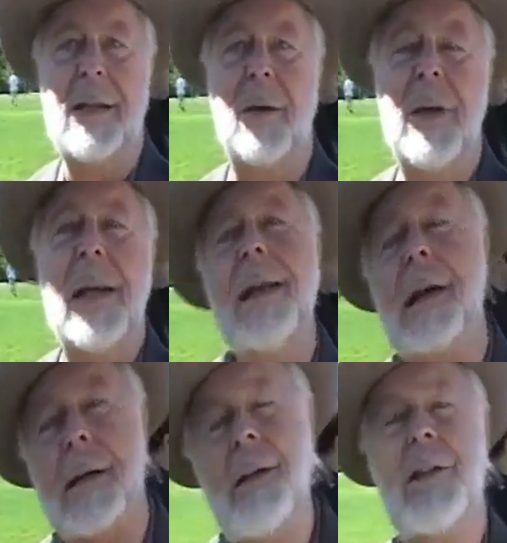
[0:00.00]
So we need
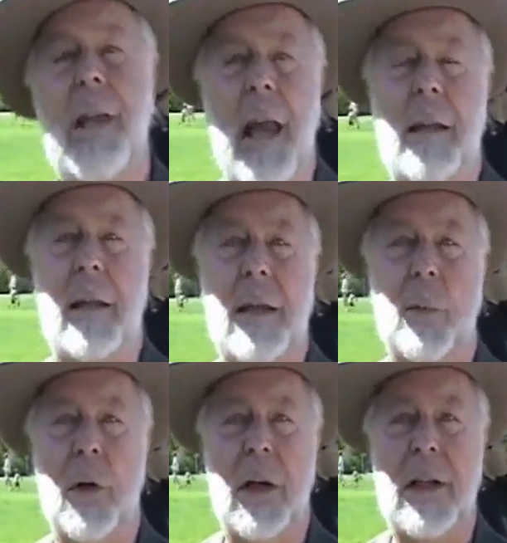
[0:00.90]
to understand these
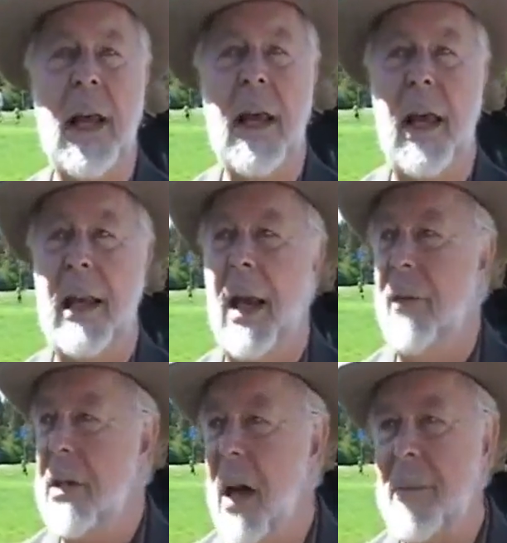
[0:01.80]
words, and
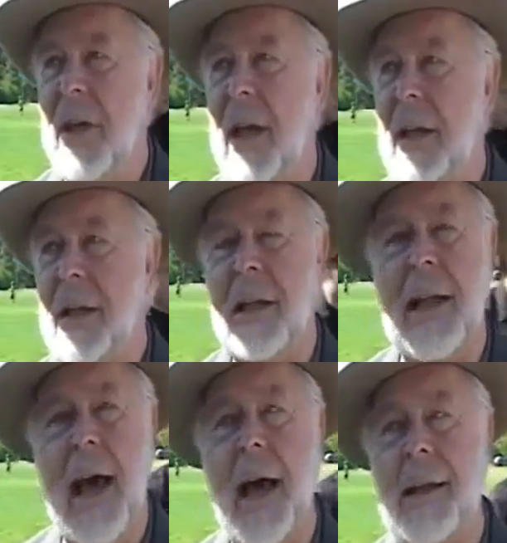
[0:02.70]
every time you get into
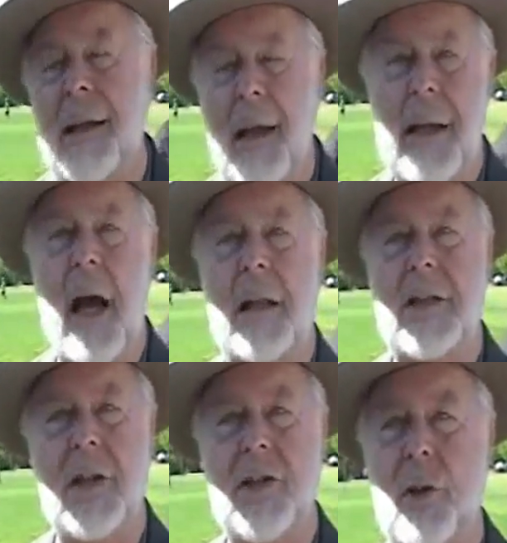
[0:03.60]
that
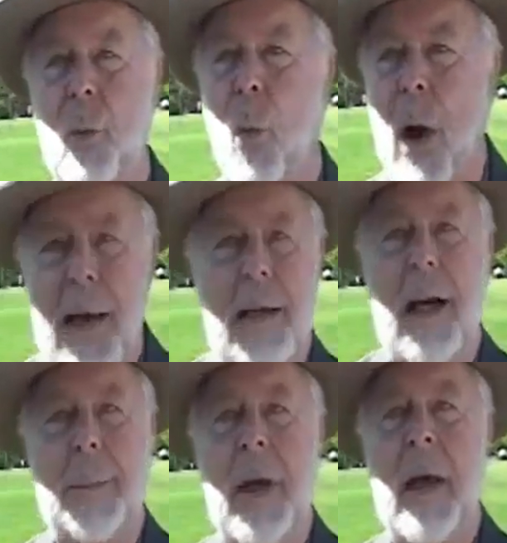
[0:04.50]
analysis, you wind
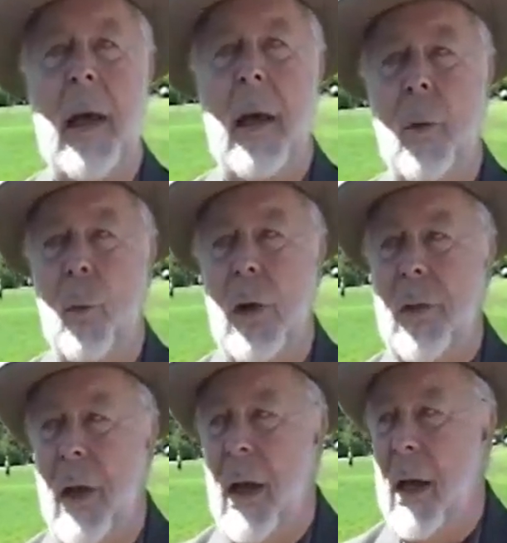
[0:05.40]
up
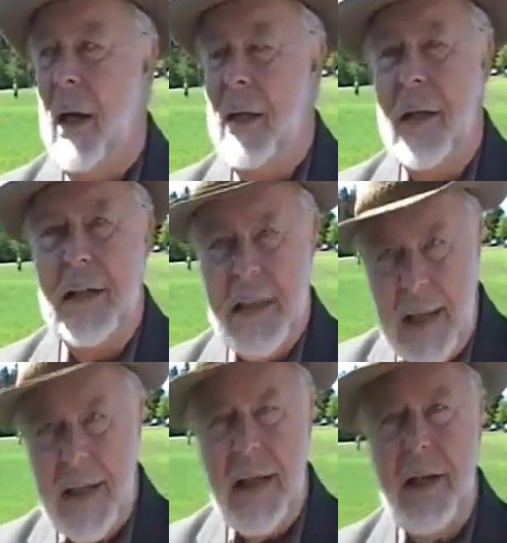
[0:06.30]
with a
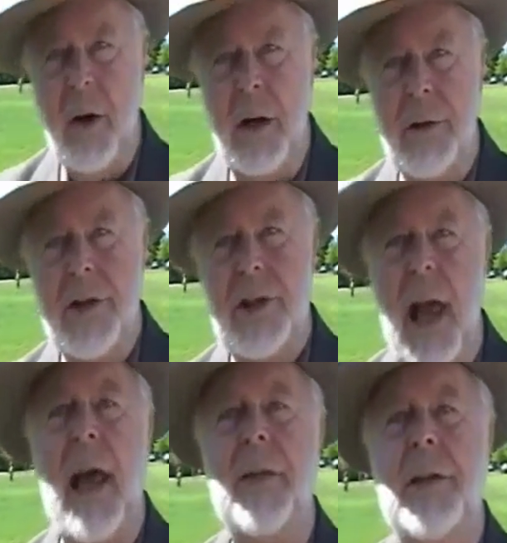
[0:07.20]
necessity to
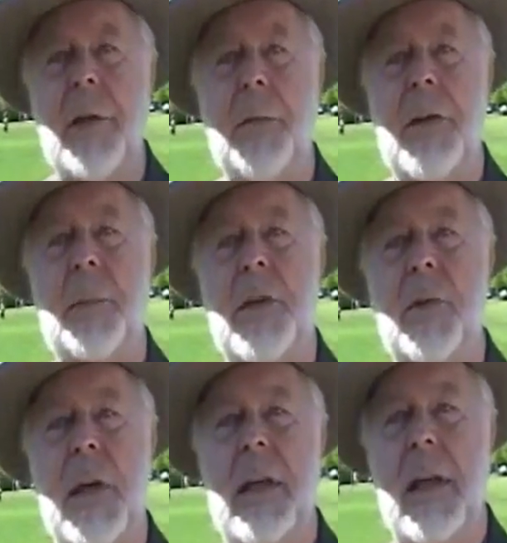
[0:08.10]
understand the difference
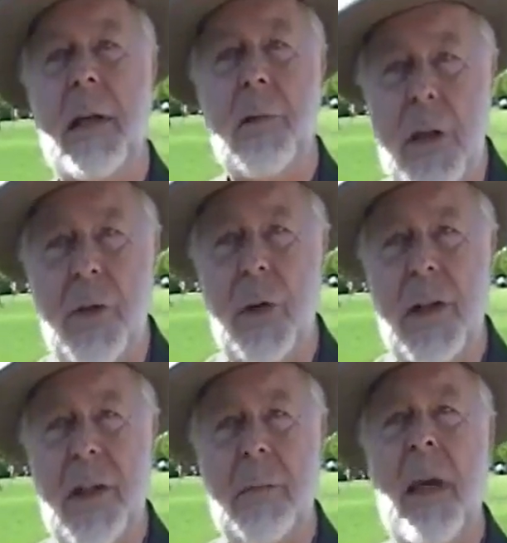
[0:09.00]
between
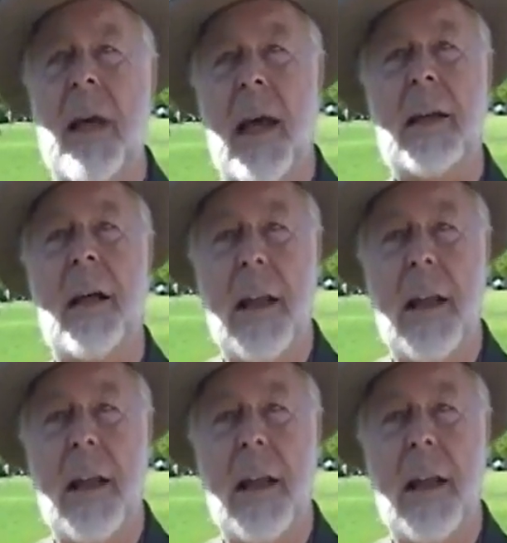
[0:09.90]
individualism and